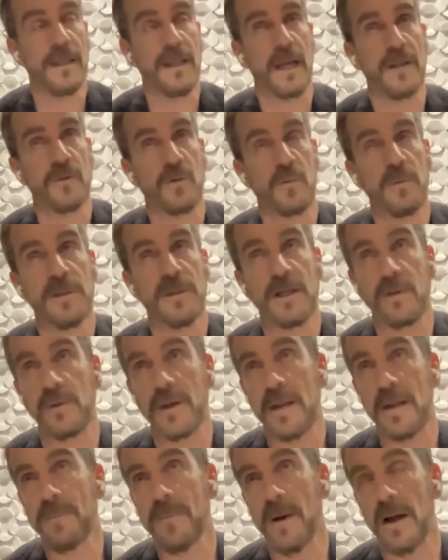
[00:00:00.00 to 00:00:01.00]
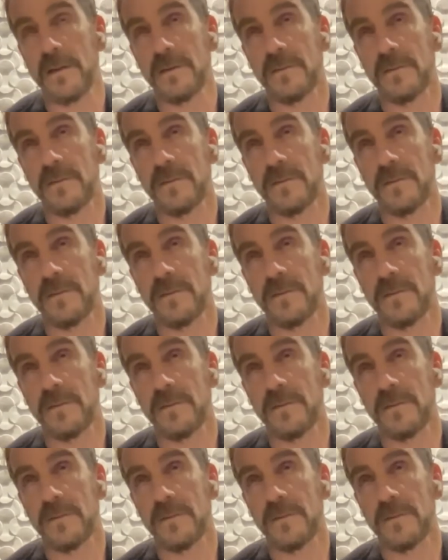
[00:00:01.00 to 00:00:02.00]
I, I normally create pod, uh,
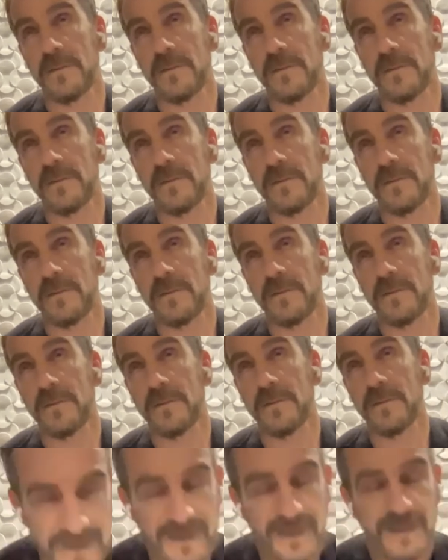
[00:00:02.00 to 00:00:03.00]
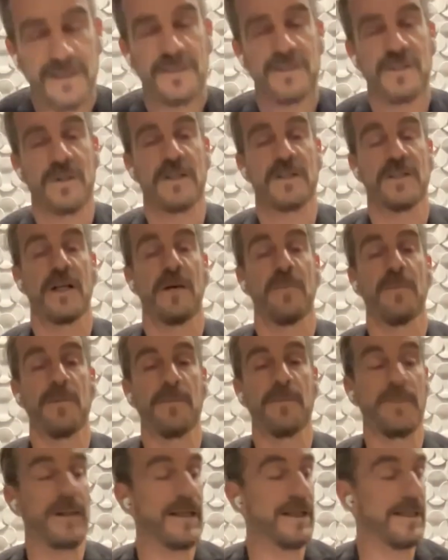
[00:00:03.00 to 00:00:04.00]
uh, playlists. So there's a
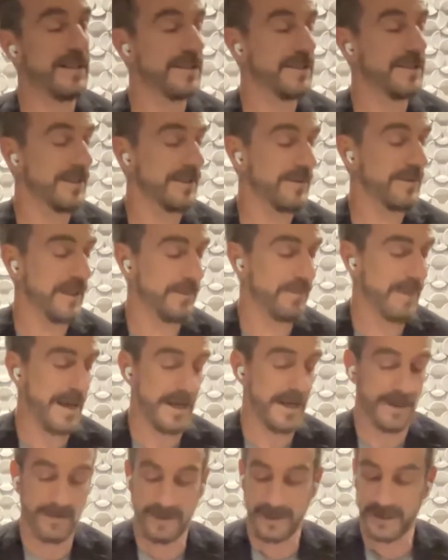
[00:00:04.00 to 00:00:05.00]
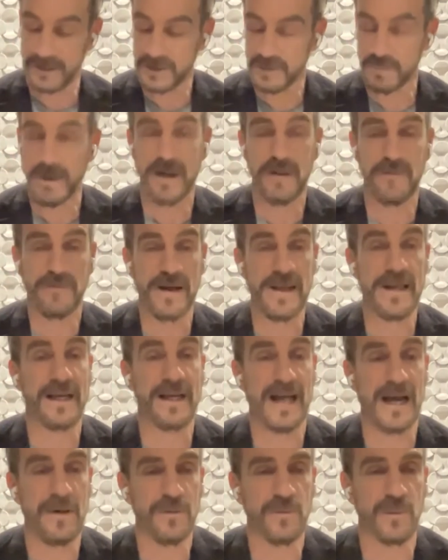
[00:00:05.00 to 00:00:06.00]
couple of playlists in, in my uh,
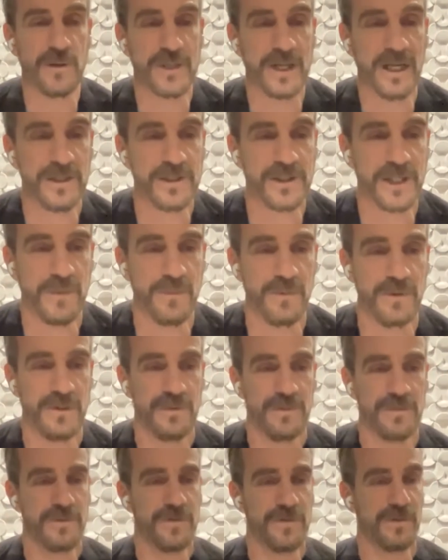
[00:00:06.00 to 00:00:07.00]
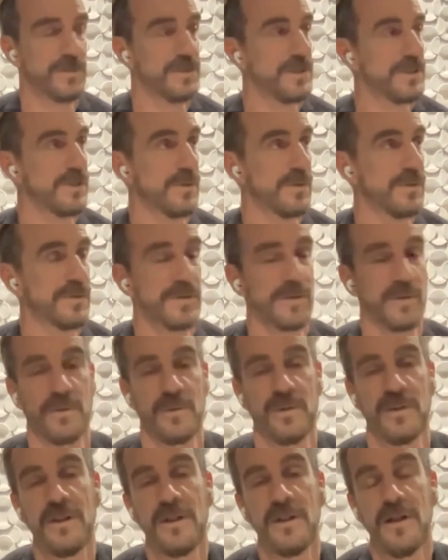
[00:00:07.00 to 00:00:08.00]
Spotify account, which I'll share with you, Georgie, so
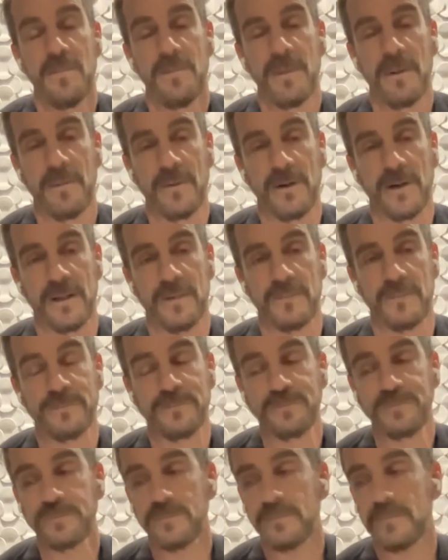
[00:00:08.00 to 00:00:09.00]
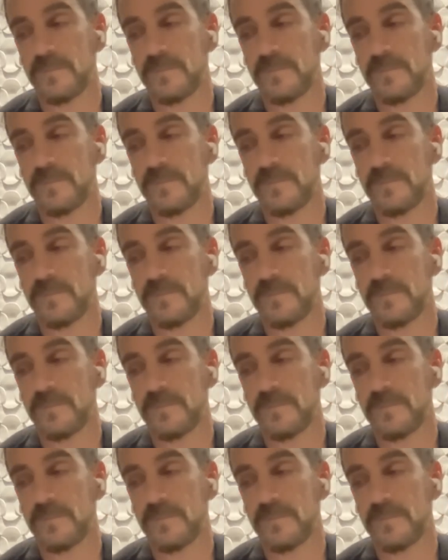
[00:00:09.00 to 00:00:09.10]
so people can.